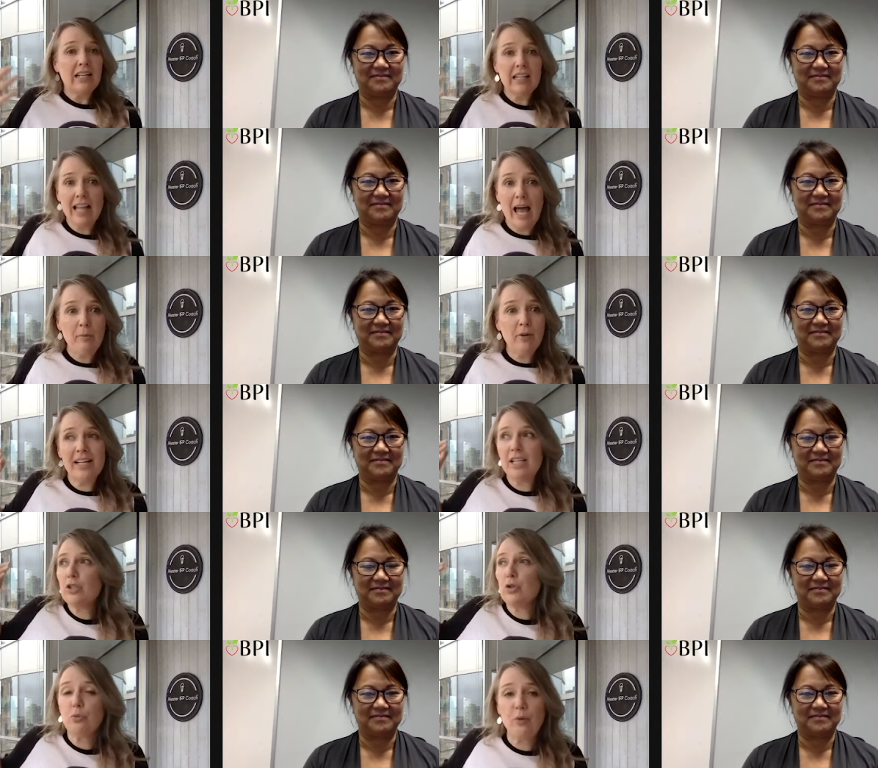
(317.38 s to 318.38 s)
Speaker 1: collaborating
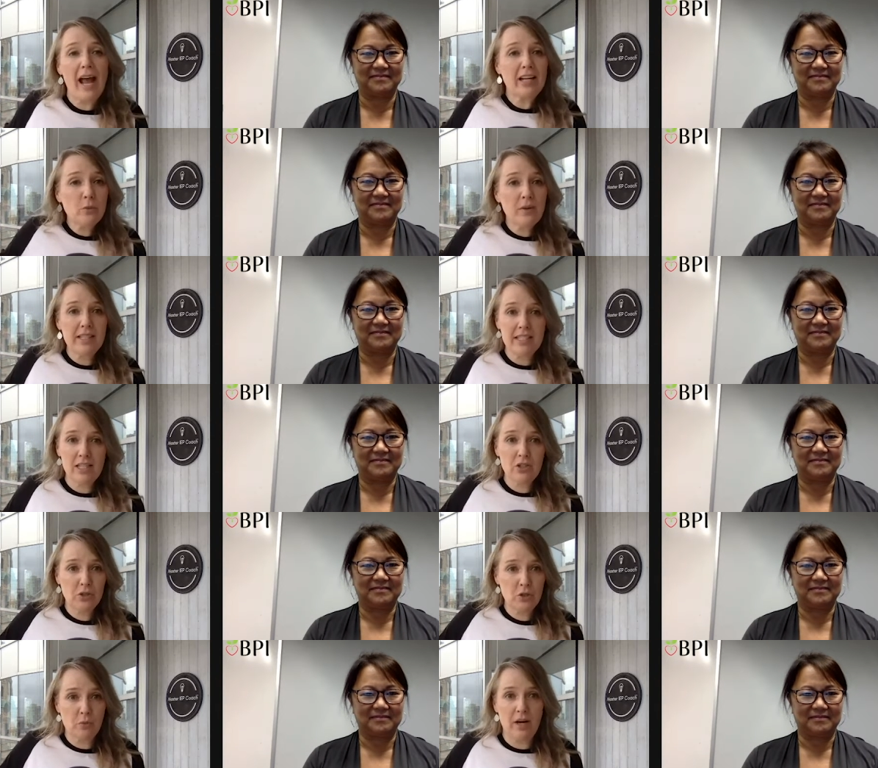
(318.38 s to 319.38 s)
direct with
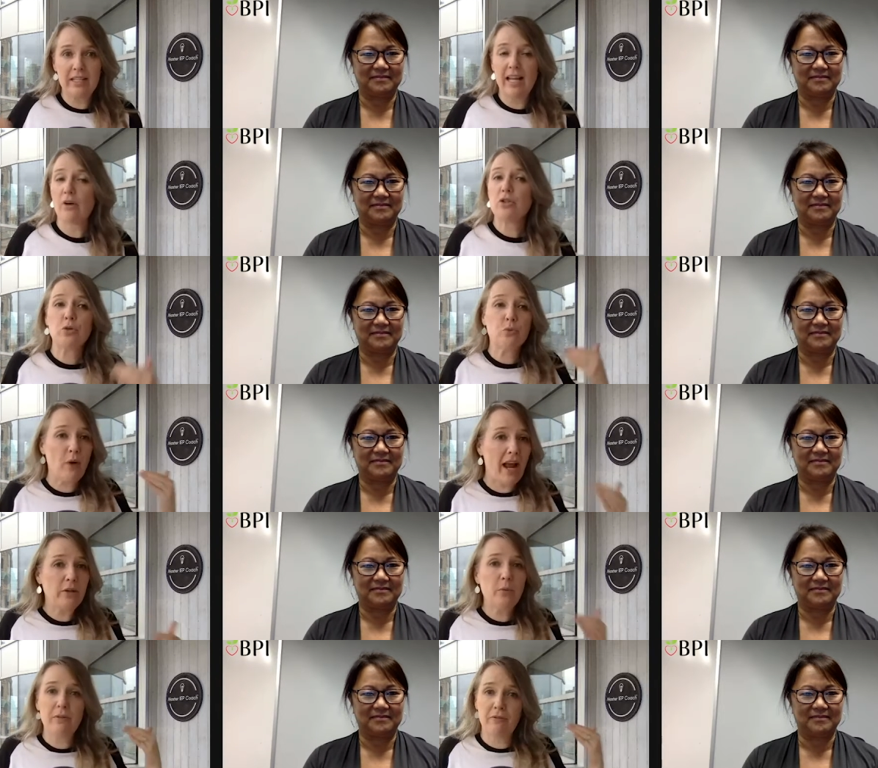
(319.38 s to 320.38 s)
teachers right now,
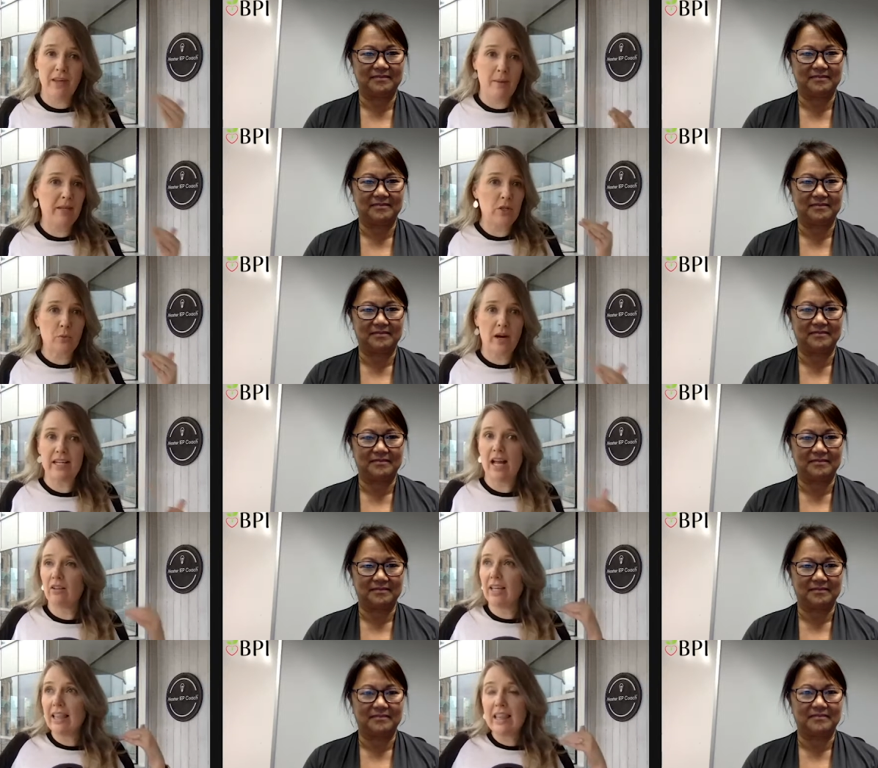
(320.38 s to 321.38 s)
direct with families right
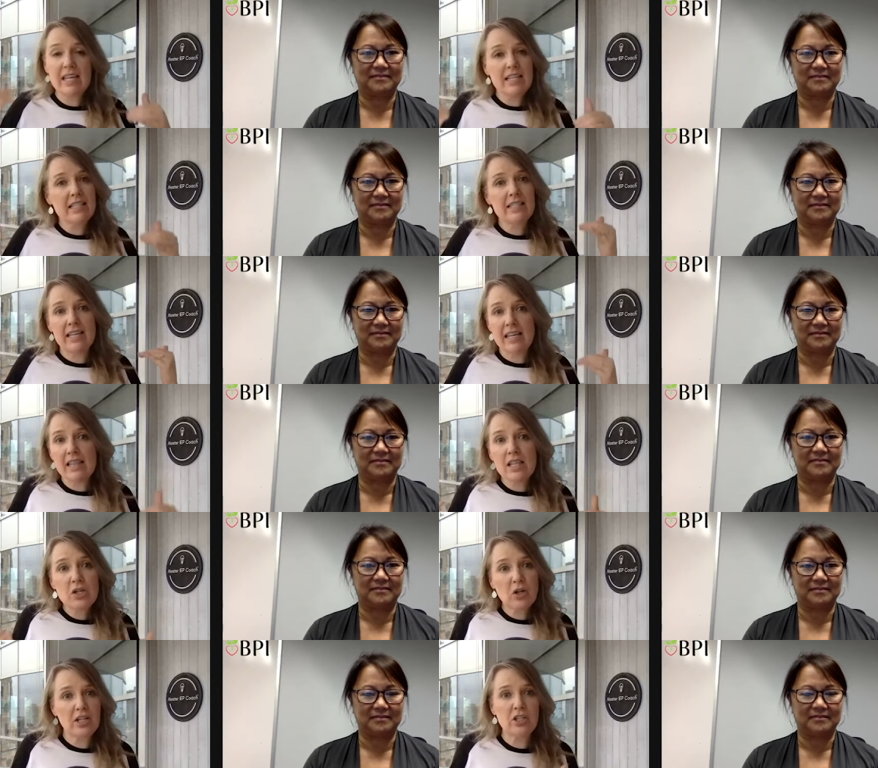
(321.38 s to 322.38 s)
now. Like, this is in the
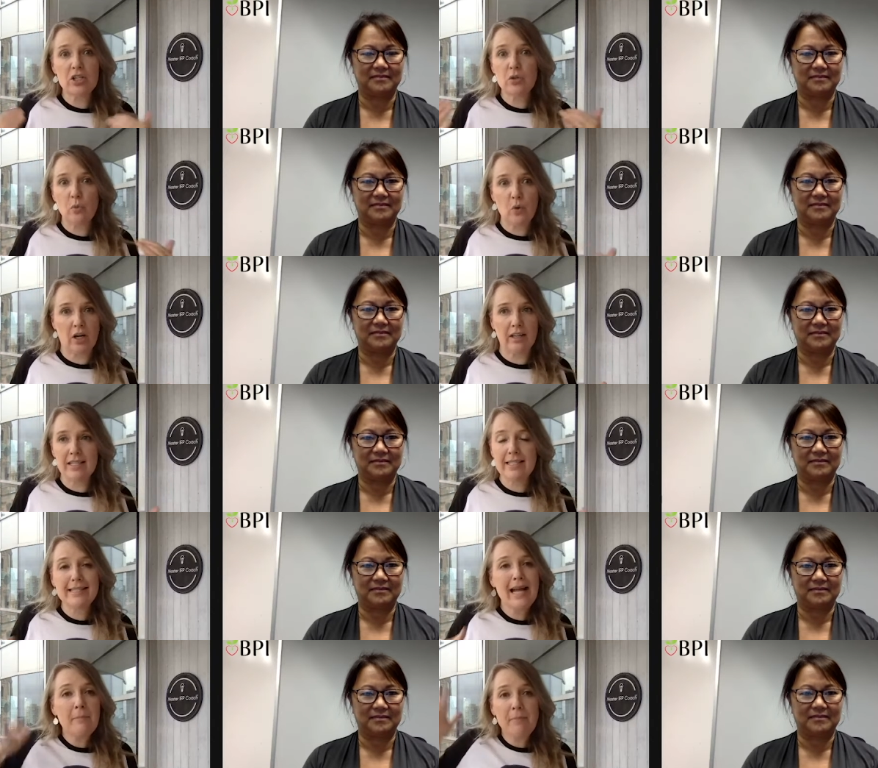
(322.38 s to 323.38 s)
trenches work. This
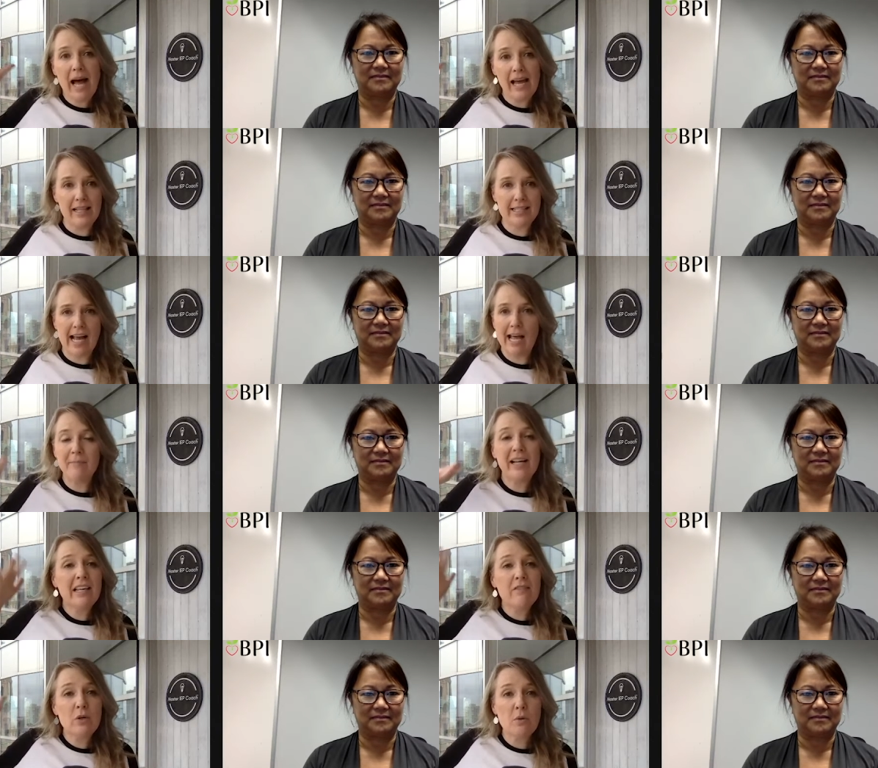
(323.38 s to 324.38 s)
is not pie in the sky. I'm not
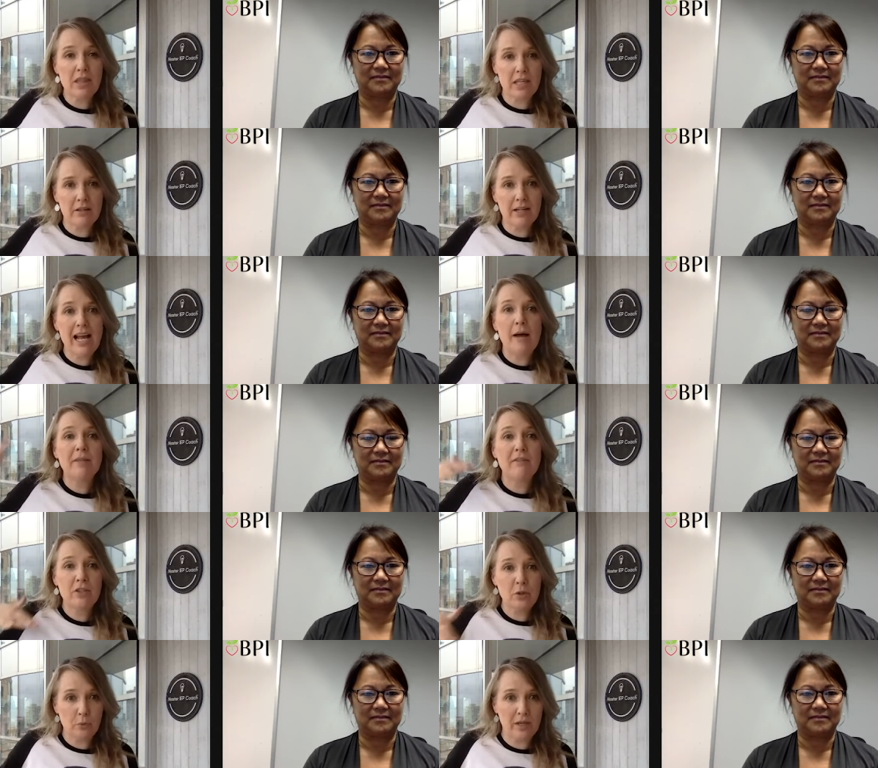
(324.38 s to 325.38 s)
giving you theory. I'm
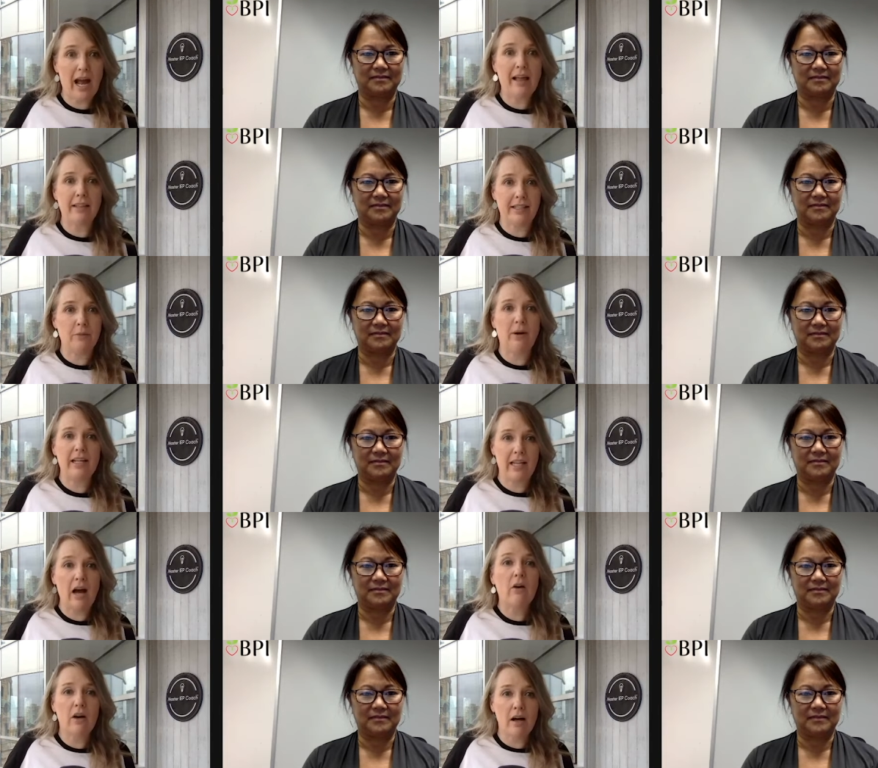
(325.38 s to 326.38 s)
giving you reality right
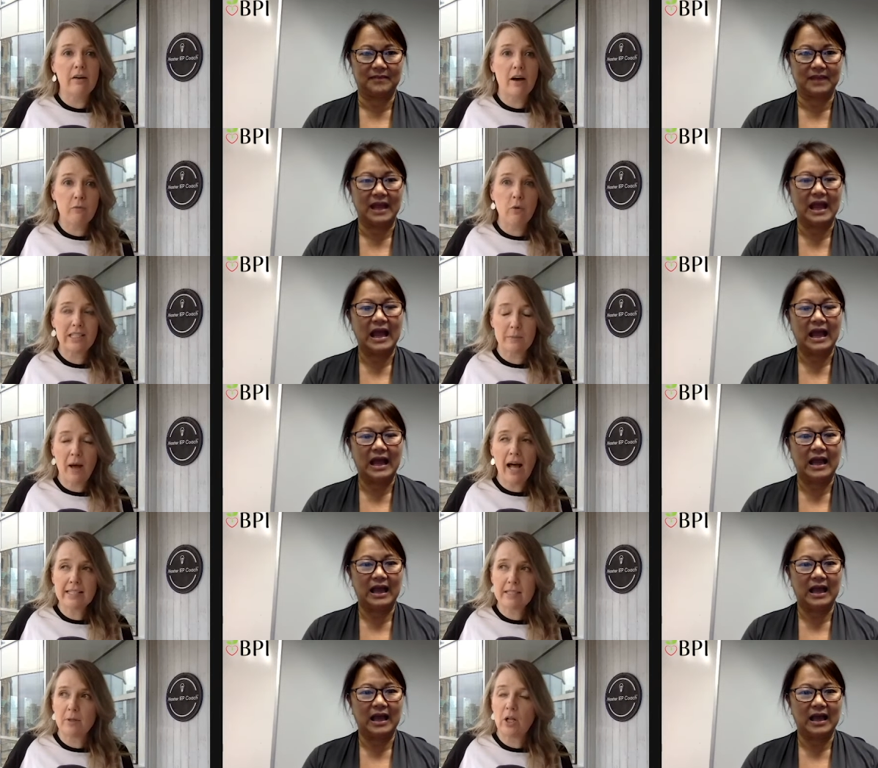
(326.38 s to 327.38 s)
now of what's
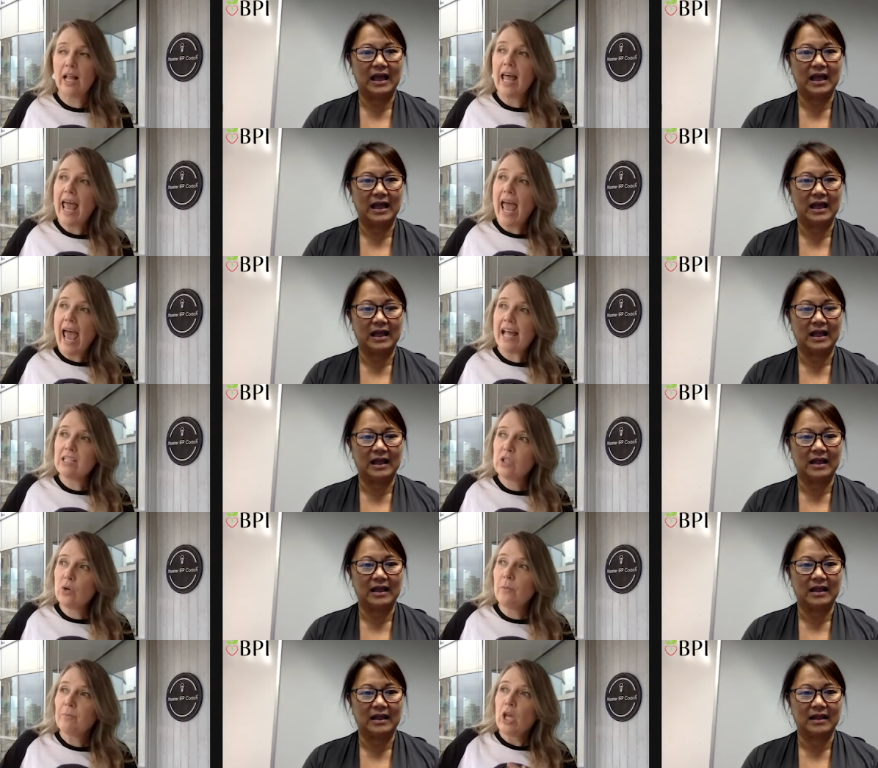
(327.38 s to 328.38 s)
possible. And
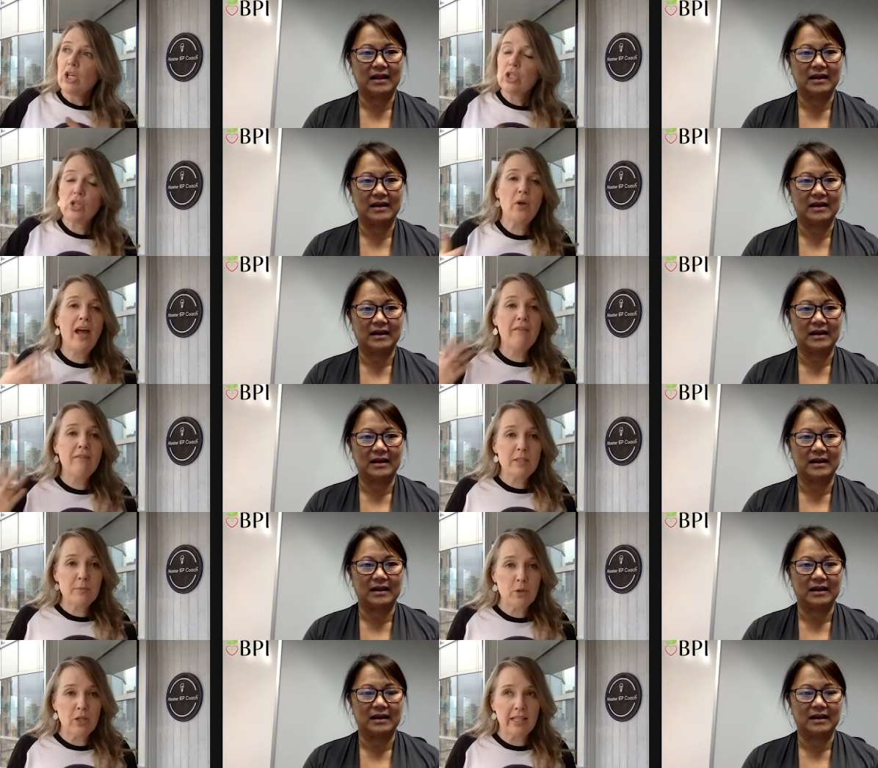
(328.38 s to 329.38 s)
so you have this
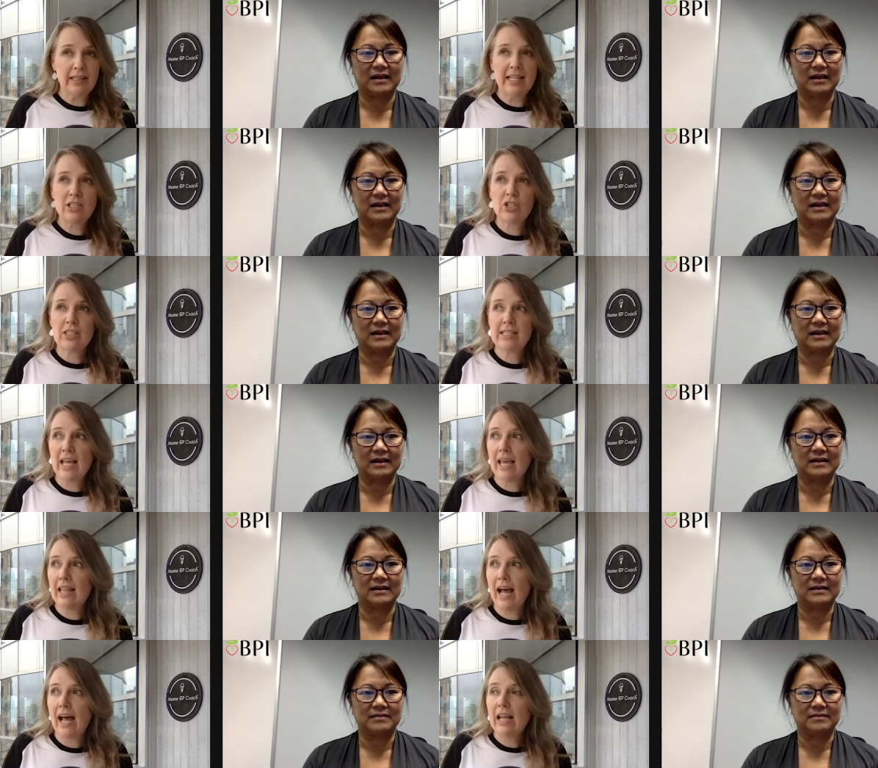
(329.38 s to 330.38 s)
book, and let's just say
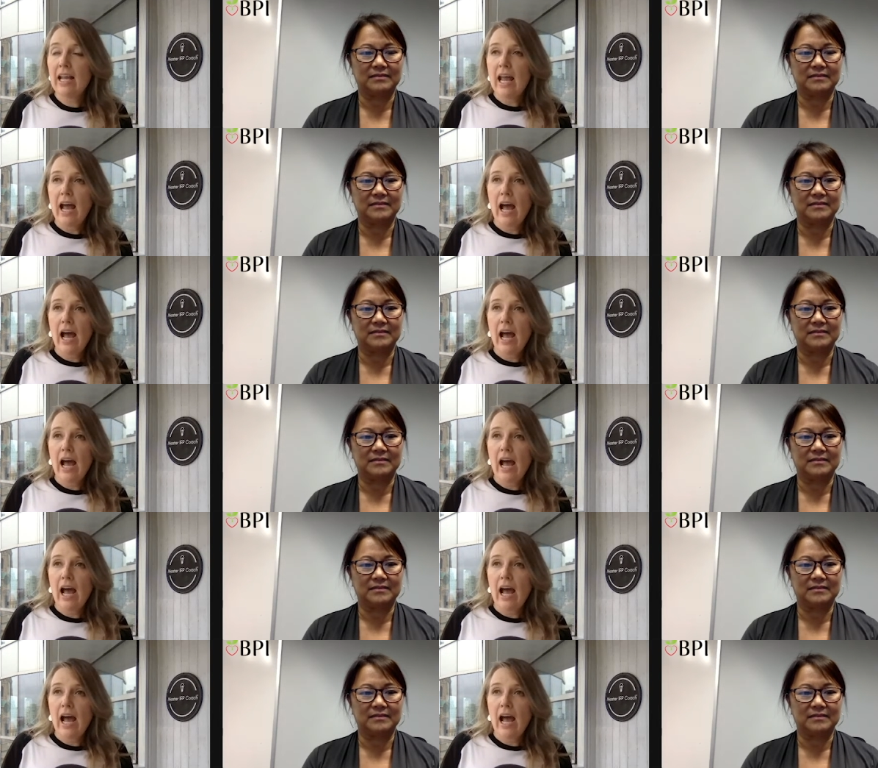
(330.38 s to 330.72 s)
that,